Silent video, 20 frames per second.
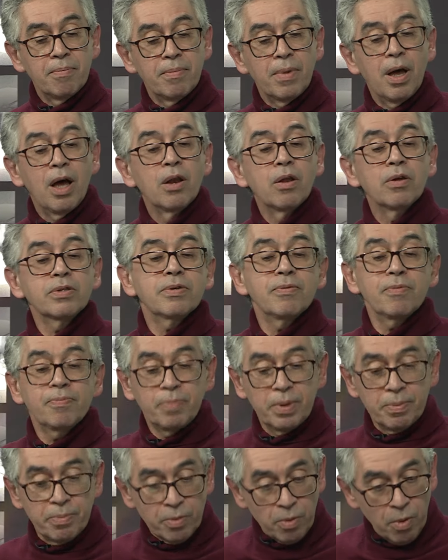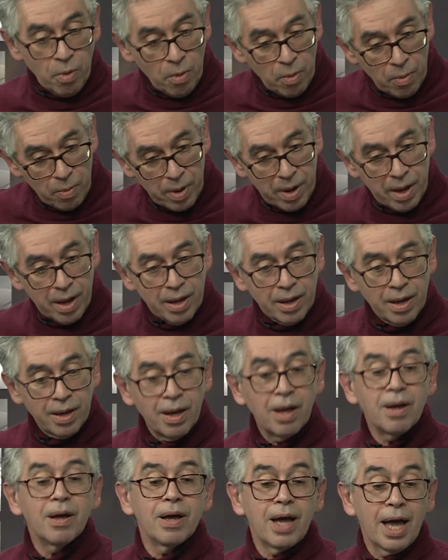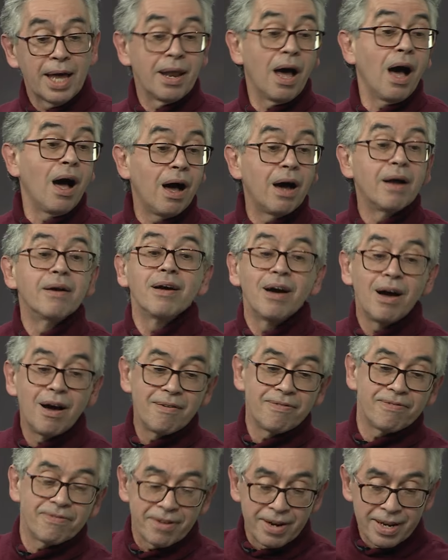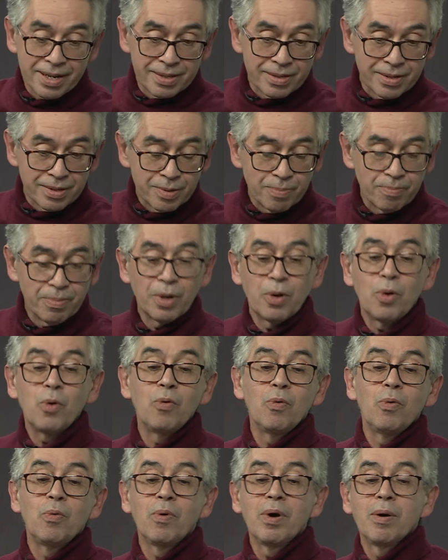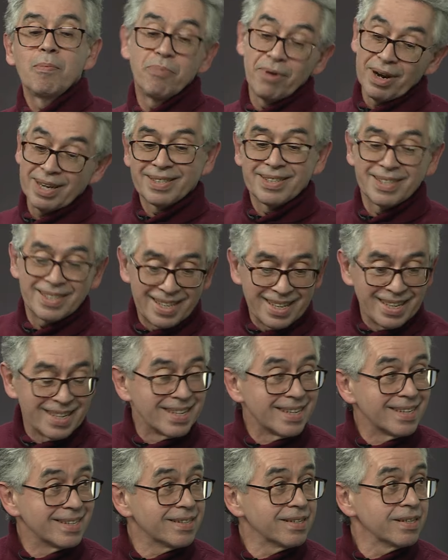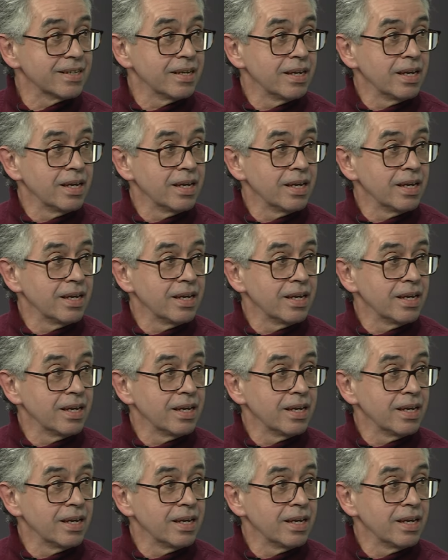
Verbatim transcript: A lot of people who were and are our friends, but who were Brexiteers,